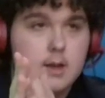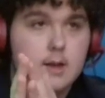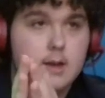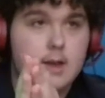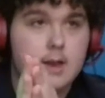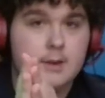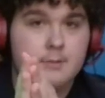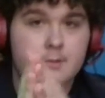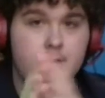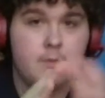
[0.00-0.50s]

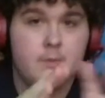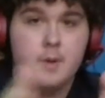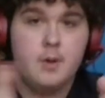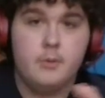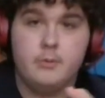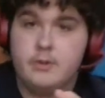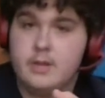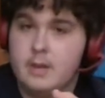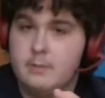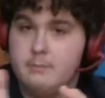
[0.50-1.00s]
If you
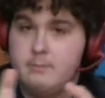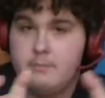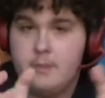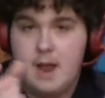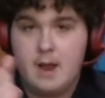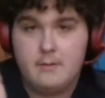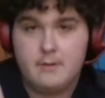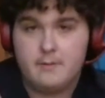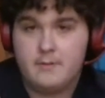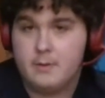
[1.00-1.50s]
removed him,
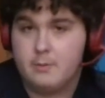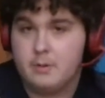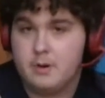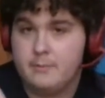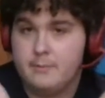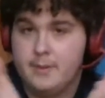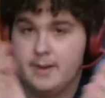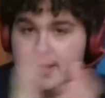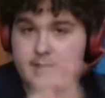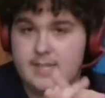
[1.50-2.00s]
everything would
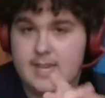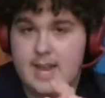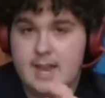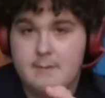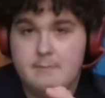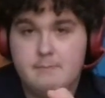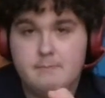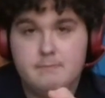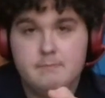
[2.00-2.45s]
have been the same.